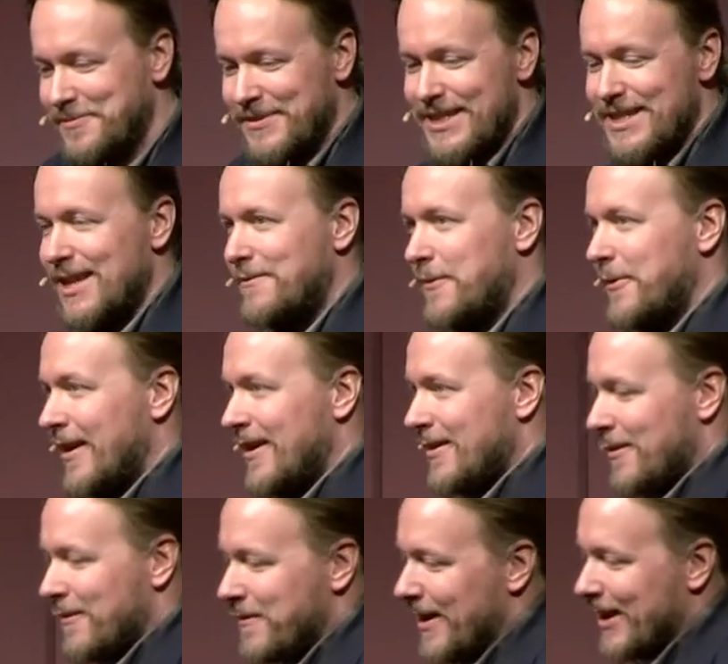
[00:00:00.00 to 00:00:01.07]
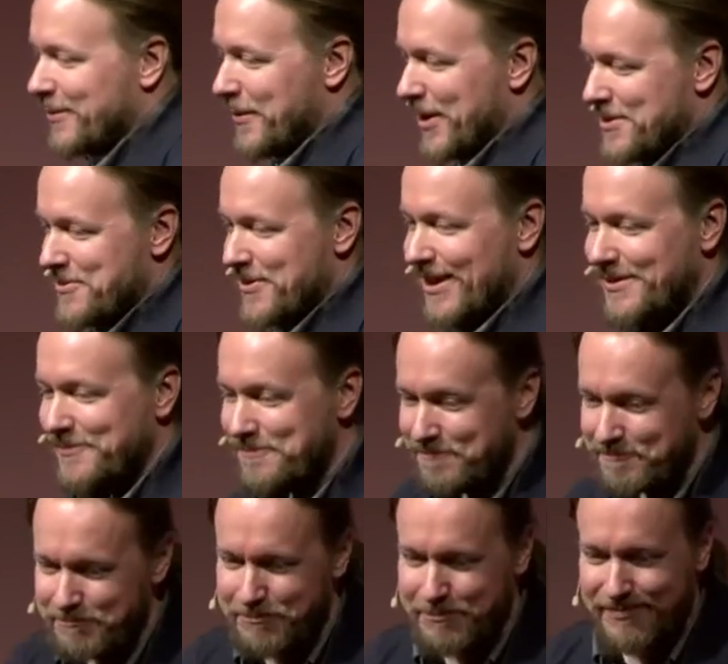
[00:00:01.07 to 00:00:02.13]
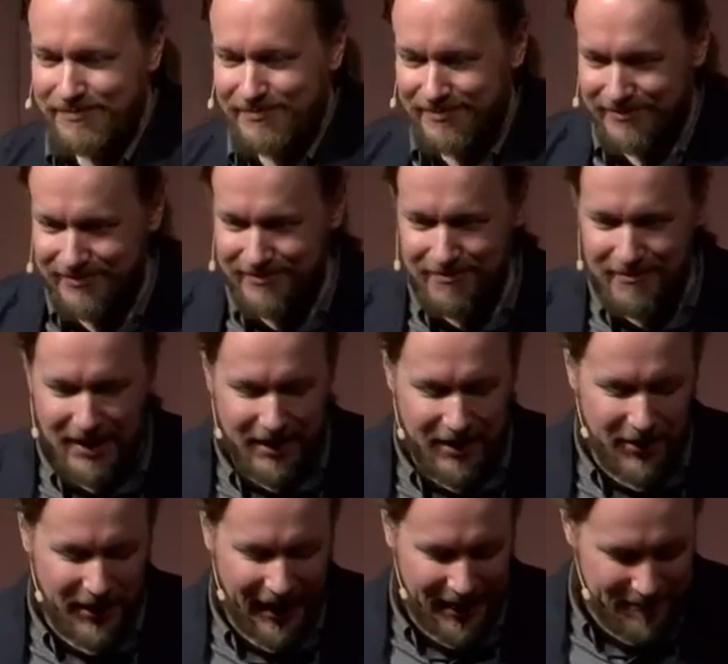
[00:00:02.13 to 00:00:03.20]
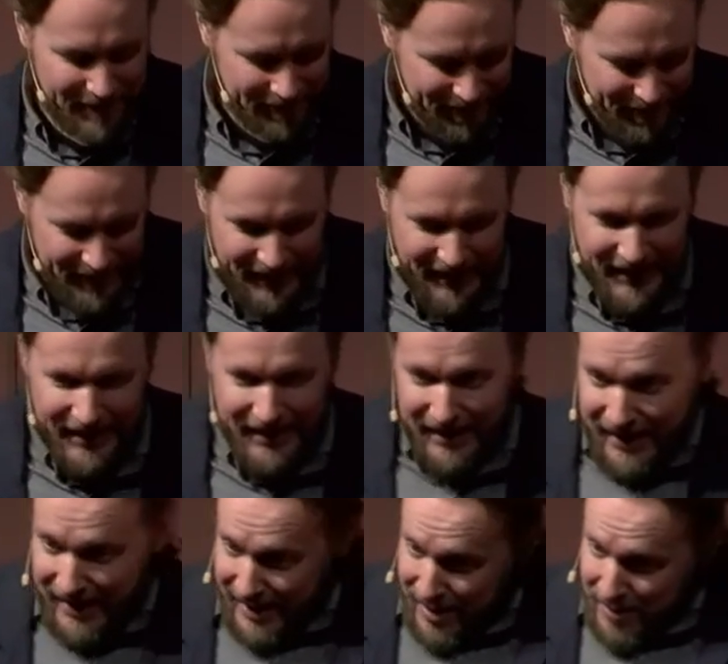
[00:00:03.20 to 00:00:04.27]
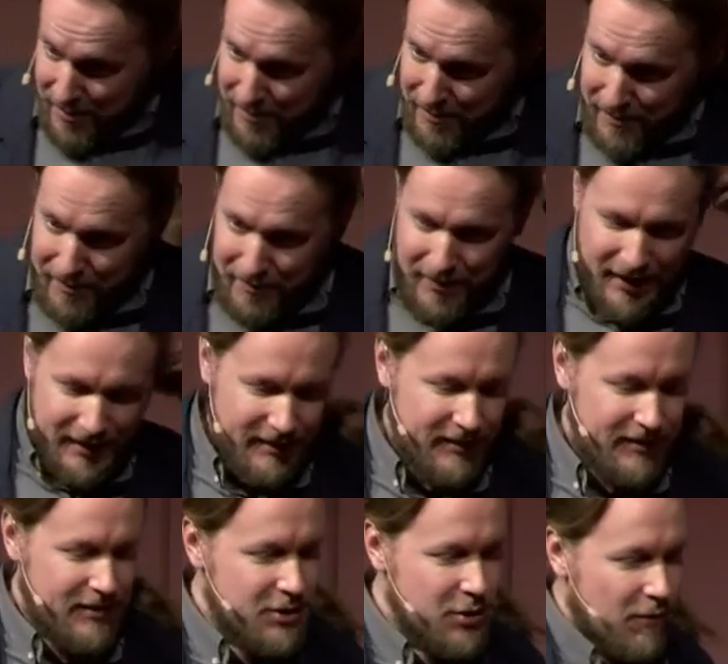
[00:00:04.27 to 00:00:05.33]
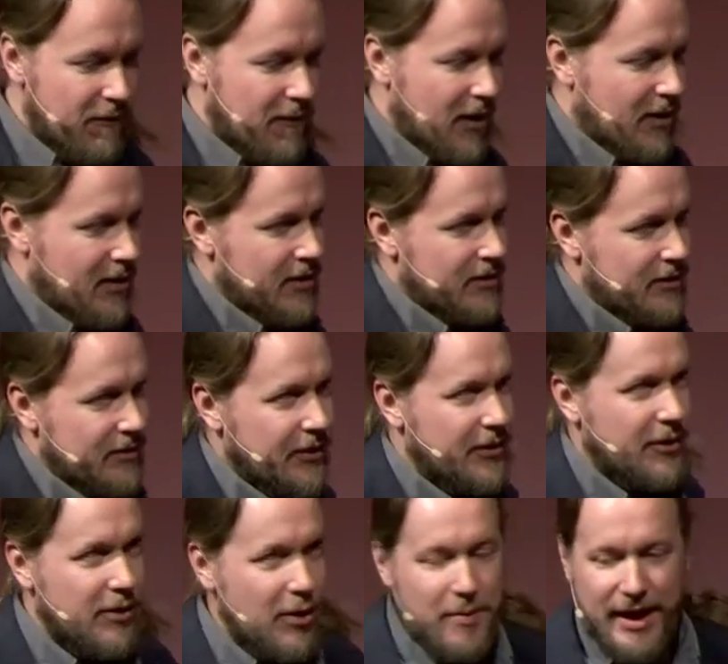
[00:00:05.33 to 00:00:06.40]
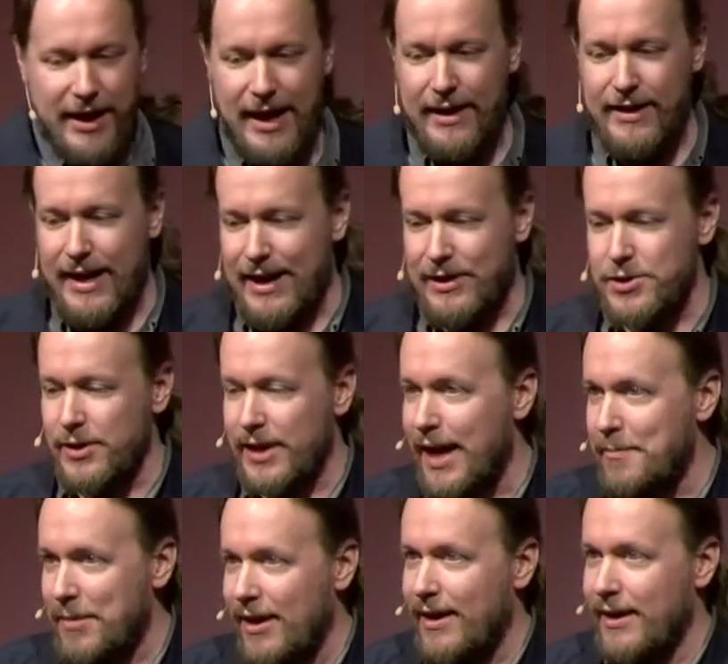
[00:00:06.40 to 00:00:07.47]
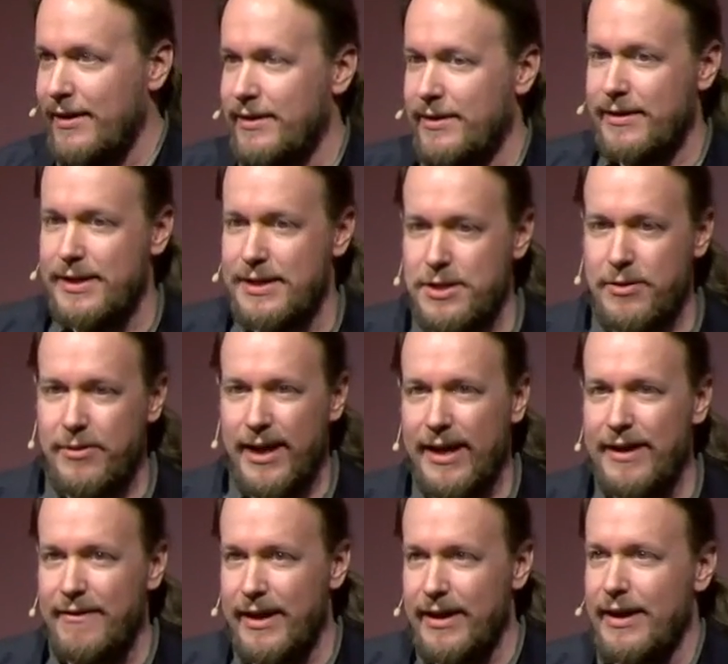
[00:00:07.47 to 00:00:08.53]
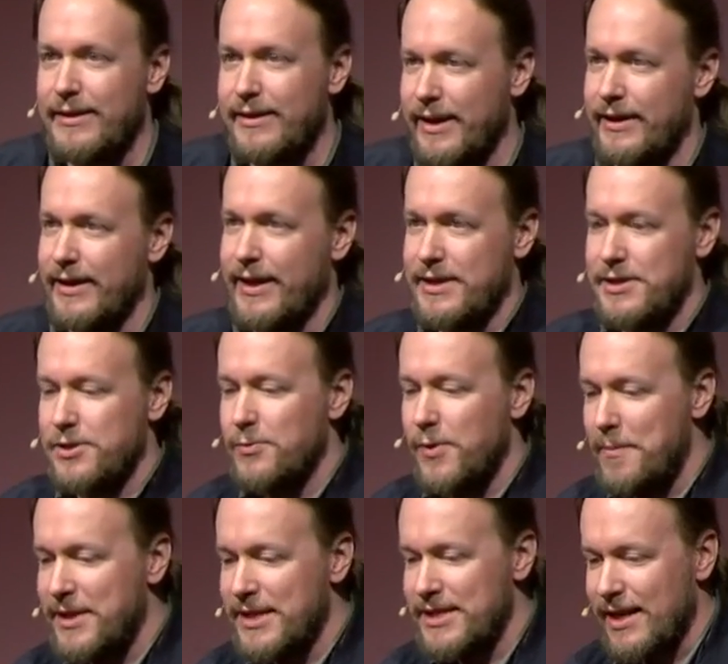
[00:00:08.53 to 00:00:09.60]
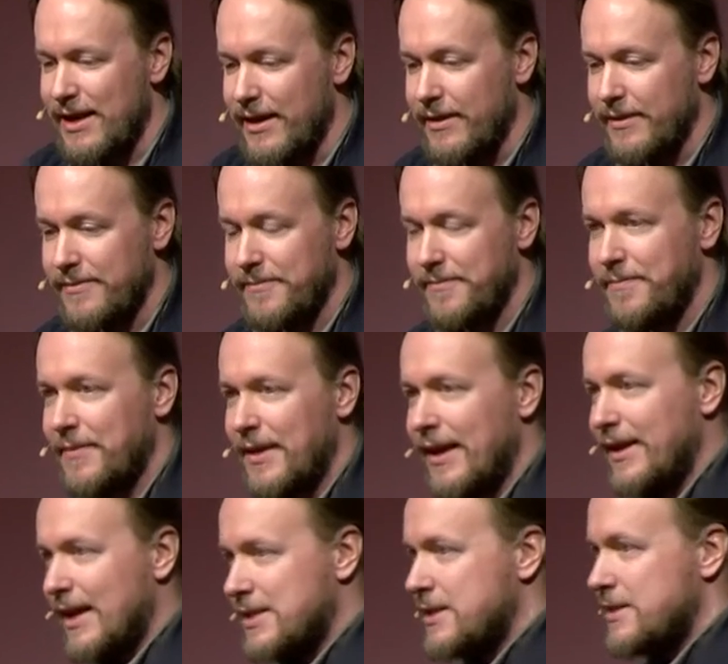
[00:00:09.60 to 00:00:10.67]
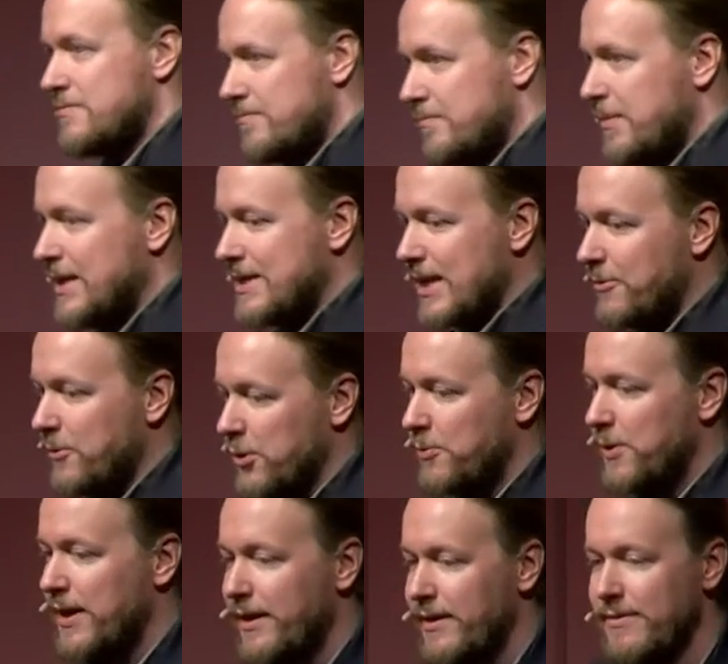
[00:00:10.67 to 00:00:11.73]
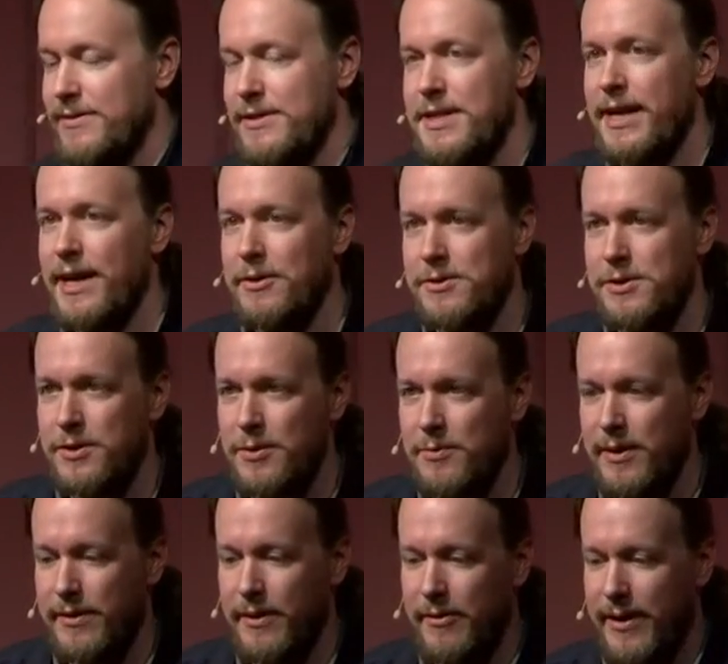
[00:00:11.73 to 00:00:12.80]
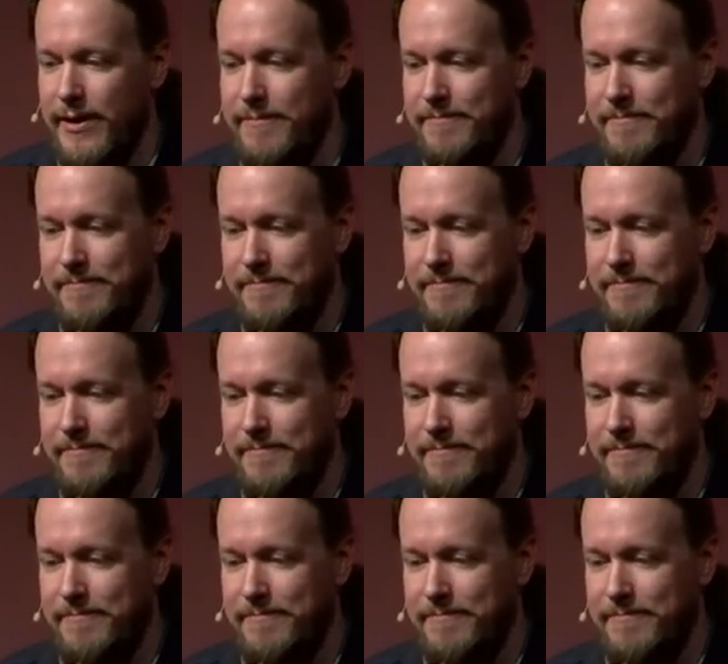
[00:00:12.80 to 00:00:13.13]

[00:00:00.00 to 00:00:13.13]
Stuff of nightmares, right? Okay, but so far, you know, nobody had actually applied these creative AI techniques to web design, and that's basically what we set out to do with the grid.